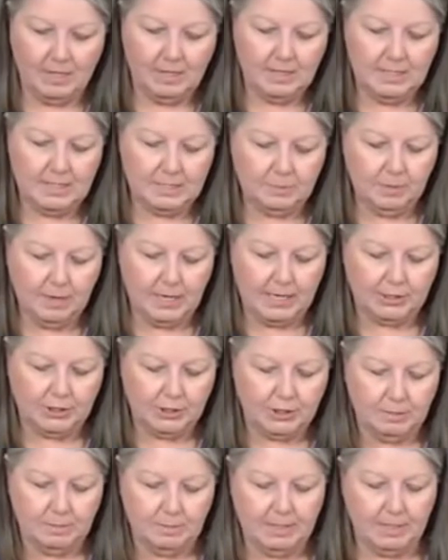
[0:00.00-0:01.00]
This probably
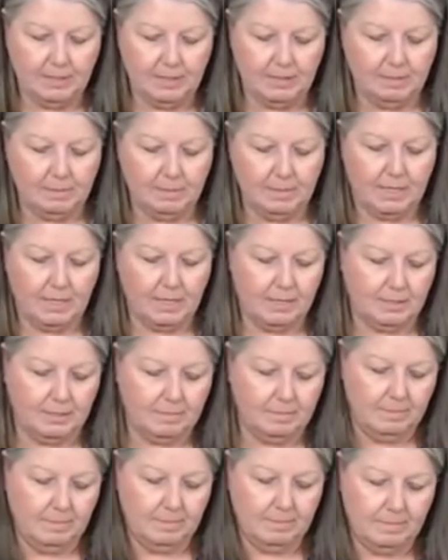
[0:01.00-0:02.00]
should have been on the
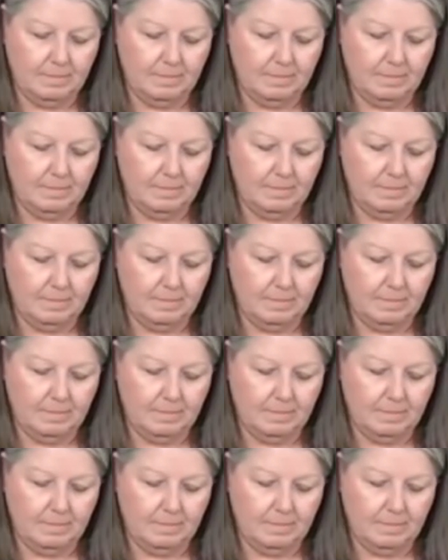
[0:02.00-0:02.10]
bottom.